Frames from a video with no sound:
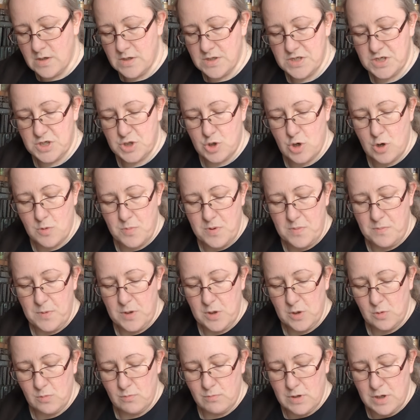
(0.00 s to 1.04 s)
Strawberry
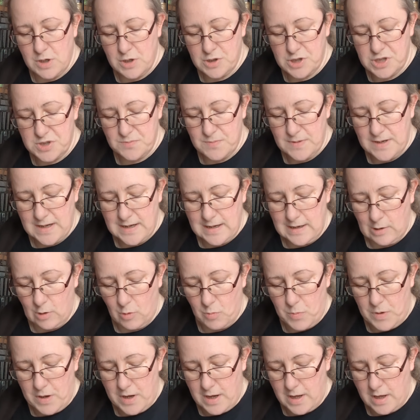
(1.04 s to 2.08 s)
Milk
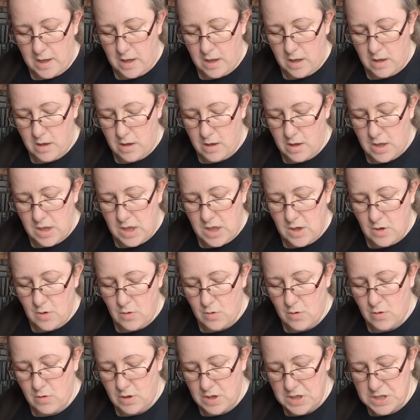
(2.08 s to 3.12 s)
Marshmallow by
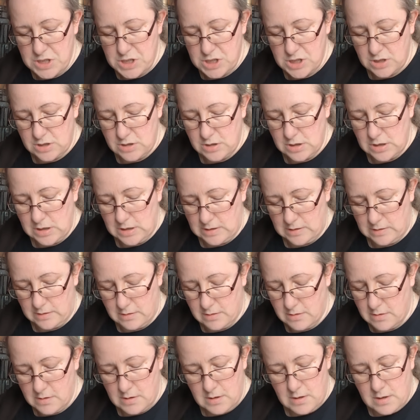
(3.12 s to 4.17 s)
Yokoi Chocolate.
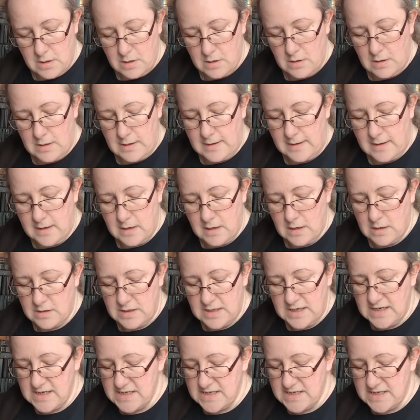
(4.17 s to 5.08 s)
Uh,